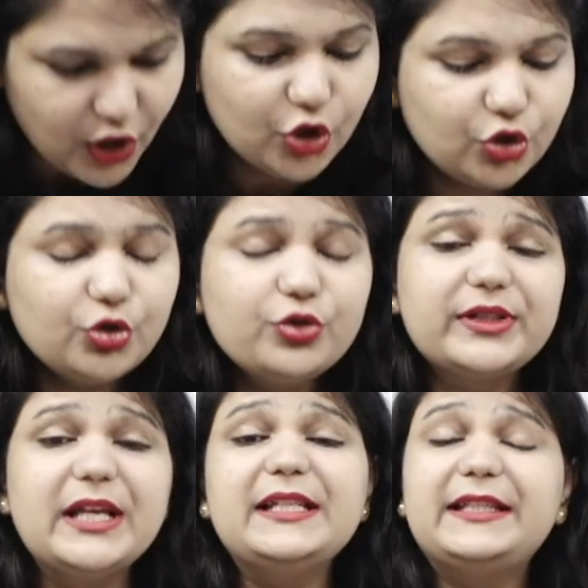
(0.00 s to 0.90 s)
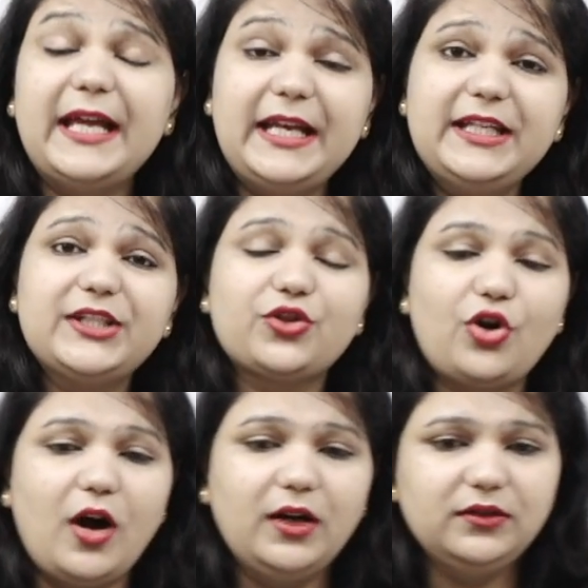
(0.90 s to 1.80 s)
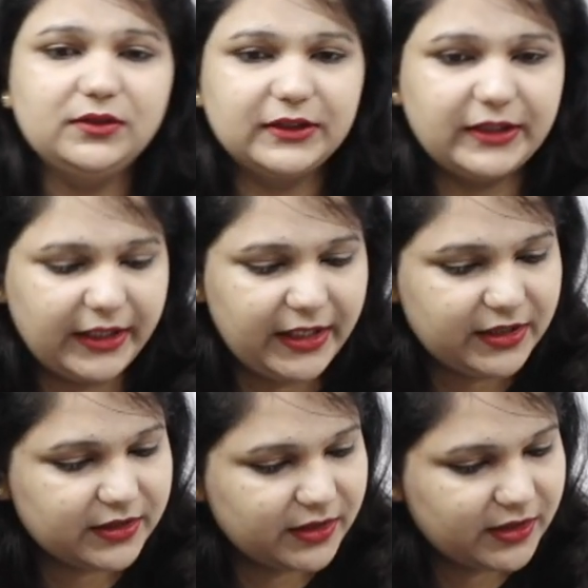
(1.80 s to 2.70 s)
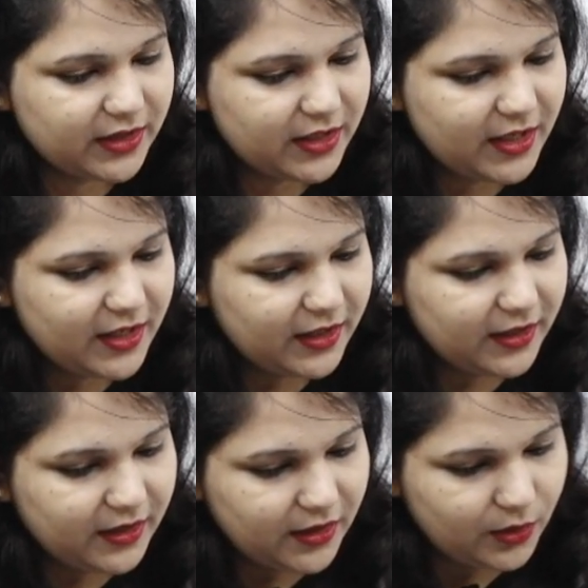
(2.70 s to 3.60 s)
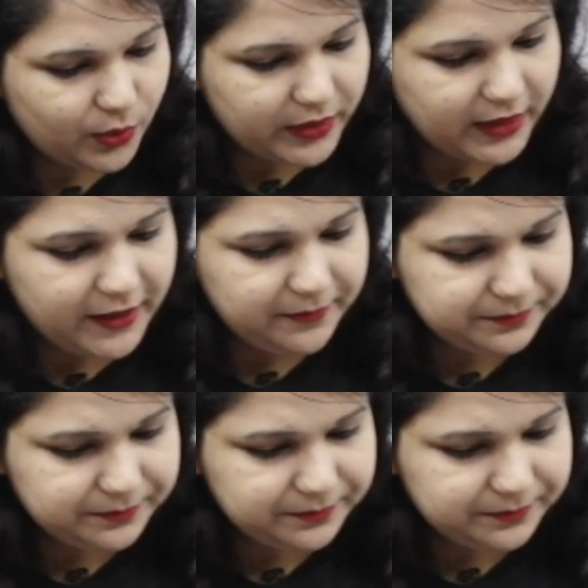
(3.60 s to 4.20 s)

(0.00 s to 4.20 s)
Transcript: Nuru says then is wrong. Great. Okay.